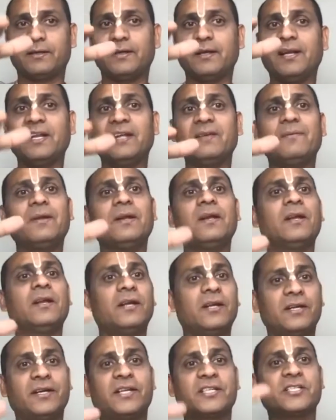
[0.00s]
level
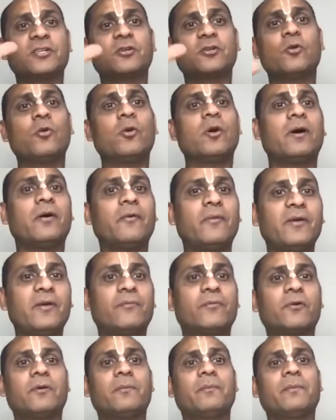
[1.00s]
doesn't go away
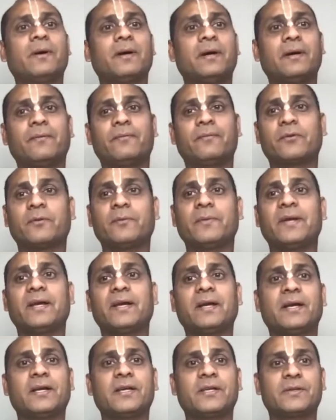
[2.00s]
from
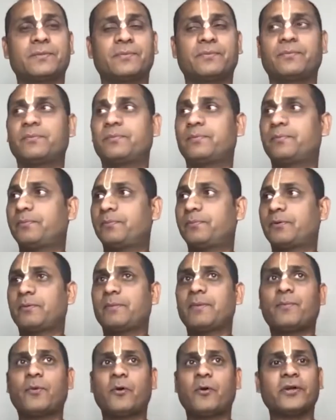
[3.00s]

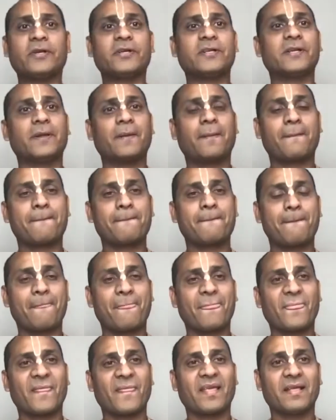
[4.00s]
a point,
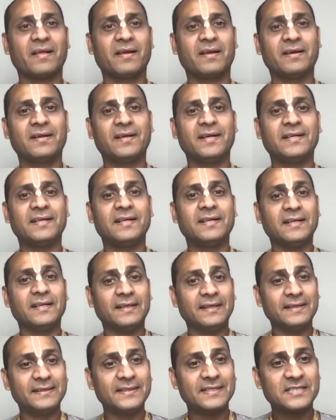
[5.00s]
right?
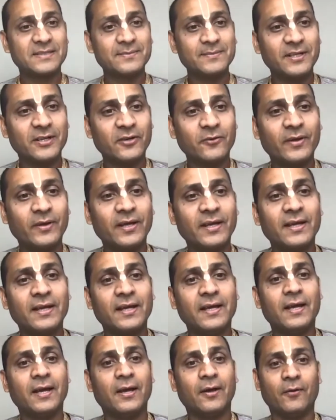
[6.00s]
In the similar way,
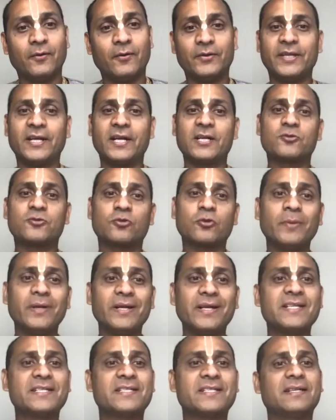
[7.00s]
there are so
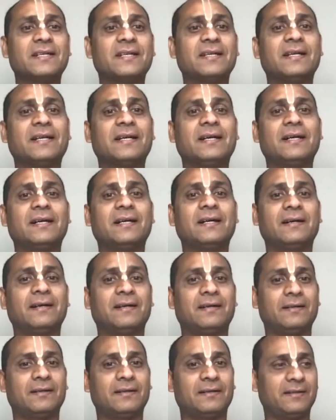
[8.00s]
many
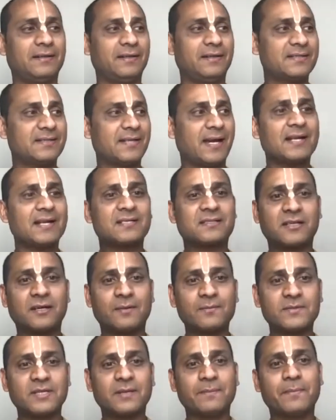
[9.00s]
desires
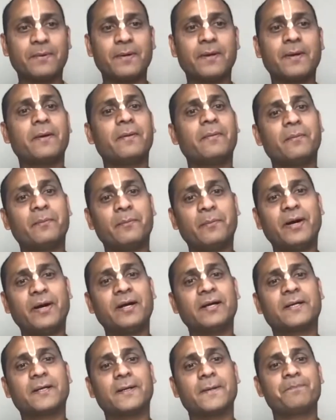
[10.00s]
comes up,
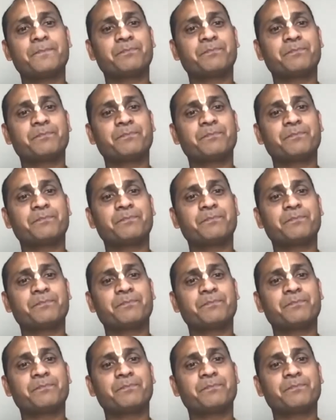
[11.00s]
but